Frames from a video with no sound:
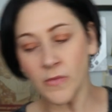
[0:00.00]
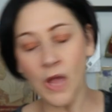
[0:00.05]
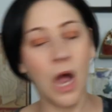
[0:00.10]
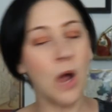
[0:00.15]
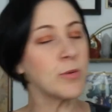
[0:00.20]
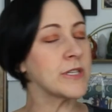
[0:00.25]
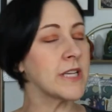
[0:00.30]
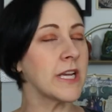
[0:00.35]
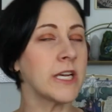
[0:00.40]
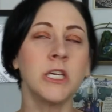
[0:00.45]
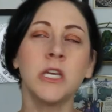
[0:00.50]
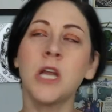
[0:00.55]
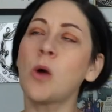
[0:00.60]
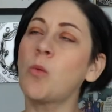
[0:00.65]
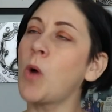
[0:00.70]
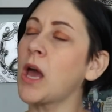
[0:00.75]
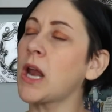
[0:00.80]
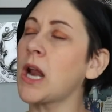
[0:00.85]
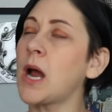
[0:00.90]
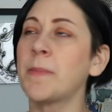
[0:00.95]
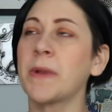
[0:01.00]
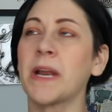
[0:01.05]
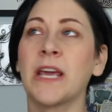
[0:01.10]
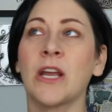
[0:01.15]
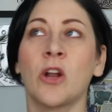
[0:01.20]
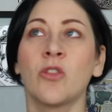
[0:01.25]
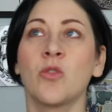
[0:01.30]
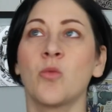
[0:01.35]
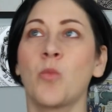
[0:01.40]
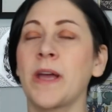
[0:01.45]
I was like, you know what? I'm gonna
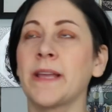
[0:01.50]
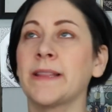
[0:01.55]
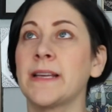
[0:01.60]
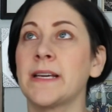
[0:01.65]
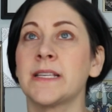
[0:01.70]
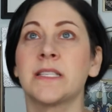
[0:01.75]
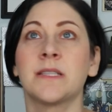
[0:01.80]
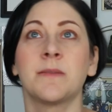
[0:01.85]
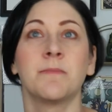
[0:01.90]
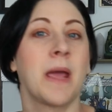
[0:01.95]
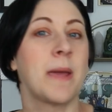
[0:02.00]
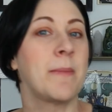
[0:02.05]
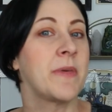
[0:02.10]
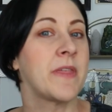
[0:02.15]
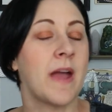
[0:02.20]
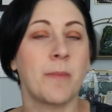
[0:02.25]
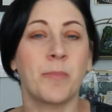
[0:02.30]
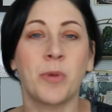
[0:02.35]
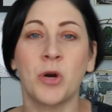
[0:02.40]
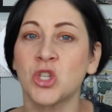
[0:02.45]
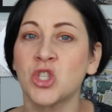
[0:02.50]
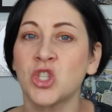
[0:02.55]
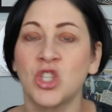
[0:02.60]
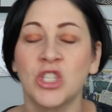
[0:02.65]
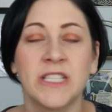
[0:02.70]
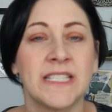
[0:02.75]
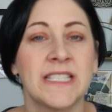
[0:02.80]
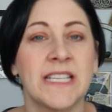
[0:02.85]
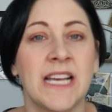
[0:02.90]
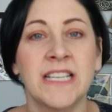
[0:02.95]
get on the wait list. Maybe that person
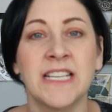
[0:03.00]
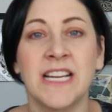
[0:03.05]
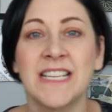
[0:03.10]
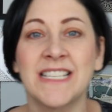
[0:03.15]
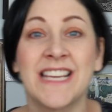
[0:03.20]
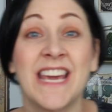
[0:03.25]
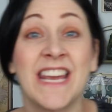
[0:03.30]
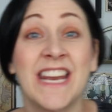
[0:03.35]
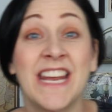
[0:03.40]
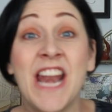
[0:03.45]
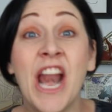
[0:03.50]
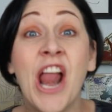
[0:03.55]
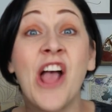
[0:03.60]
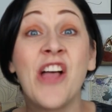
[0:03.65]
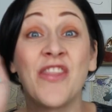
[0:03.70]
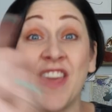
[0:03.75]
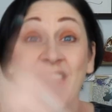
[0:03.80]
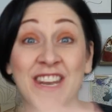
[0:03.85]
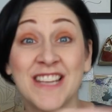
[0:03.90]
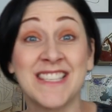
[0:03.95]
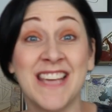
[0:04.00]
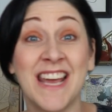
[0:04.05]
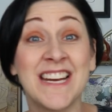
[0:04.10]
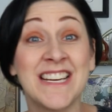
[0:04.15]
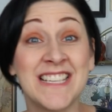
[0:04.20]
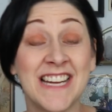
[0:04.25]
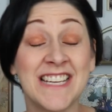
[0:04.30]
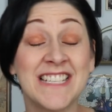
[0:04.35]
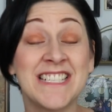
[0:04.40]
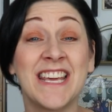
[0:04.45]
will decide not to get it. They
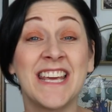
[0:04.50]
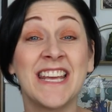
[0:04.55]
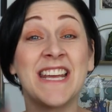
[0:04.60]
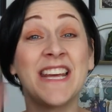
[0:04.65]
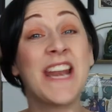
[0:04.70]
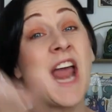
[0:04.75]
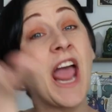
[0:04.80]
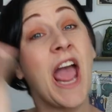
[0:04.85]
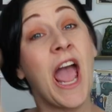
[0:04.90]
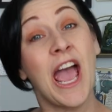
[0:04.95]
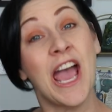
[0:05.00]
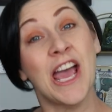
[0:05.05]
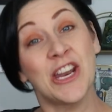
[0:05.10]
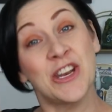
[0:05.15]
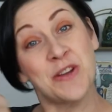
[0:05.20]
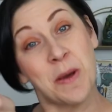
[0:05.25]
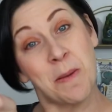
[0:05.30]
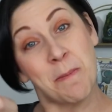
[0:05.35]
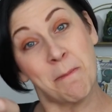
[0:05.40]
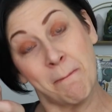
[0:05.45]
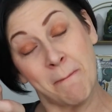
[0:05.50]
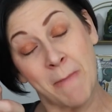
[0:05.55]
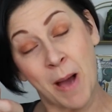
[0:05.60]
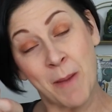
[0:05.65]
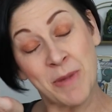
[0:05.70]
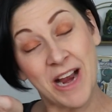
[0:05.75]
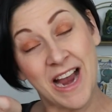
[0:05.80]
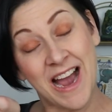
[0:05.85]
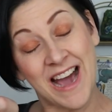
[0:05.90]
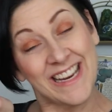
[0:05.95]
decided not to get it and
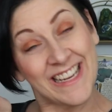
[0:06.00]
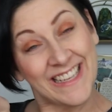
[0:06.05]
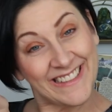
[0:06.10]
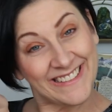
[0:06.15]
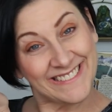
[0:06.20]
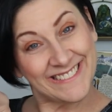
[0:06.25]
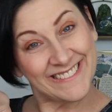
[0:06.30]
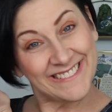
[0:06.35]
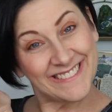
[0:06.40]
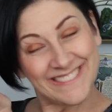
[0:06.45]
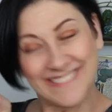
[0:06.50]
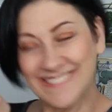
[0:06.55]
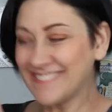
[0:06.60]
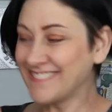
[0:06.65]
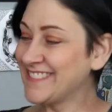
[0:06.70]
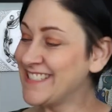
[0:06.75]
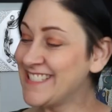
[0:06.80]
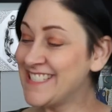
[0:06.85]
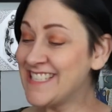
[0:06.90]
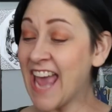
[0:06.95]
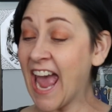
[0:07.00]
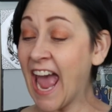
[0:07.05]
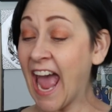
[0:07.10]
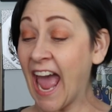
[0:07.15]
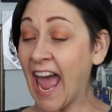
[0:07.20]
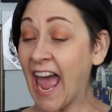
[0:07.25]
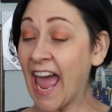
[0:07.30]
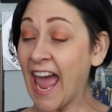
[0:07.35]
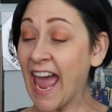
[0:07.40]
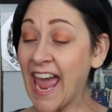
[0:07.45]
mama got it. Yay!
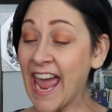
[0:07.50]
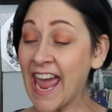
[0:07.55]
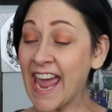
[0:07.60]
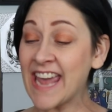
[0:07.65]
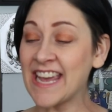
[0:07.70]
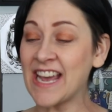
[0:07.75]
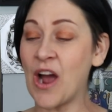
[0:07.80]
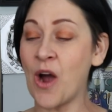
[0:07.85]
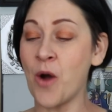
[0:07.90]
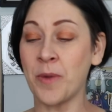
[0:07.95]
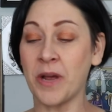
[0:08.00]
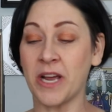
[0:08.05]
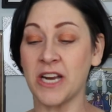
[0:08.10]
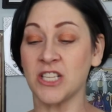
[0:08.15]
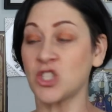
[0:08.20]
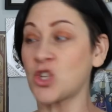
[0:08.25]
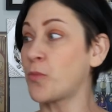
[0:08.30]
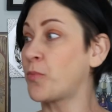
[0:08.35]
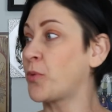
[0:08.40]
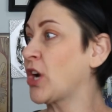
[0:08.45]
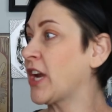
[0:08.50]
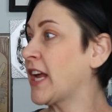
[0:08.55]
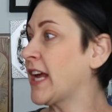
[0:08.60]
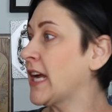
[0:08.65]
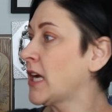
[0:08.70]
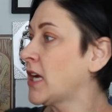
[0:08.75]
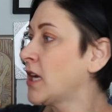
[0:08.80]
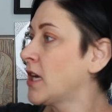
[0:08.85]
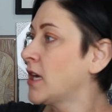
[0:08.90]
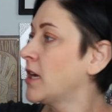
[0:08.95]
Oh my God, it's so
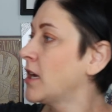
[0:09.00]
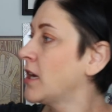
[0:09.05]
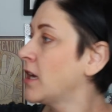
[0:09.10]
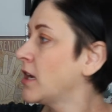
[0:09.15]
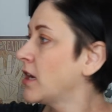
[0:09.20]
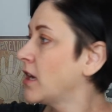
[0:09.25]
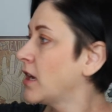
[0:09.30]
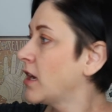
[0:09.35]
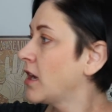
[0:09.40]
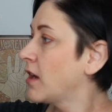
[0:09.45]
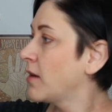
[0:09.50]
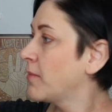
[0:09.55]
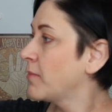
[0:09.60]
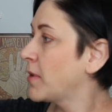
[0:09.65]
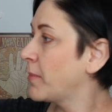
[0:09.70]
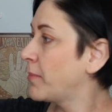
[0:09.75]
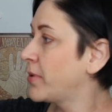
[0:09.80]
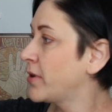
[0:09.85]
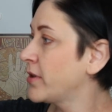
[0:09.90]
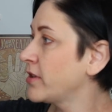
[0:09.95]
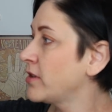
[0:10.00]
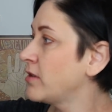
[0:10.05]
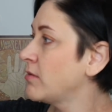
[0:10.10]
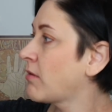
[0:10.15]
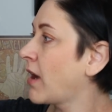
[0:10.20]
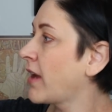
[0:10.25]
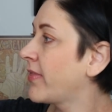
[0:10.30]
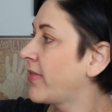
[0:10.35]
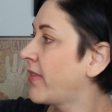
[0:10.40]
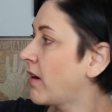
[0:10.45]
pretty. I'll put you
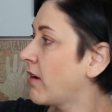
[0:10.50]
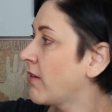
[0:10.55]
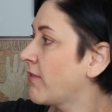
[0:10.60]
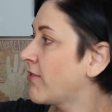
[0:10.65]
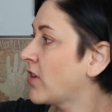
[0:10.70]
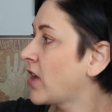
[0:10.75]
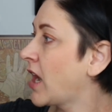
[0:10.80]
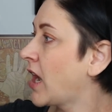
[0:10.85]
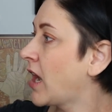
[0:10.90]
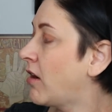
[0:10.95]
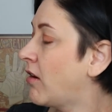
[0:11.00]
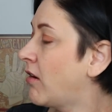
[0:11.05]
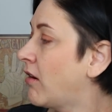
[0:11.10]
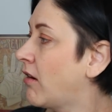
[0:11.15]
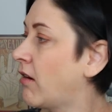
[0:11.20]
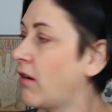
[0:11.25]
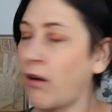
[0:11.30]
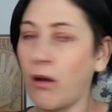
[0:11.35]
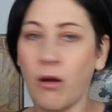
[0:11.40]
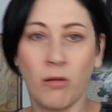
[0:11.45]
right there for now.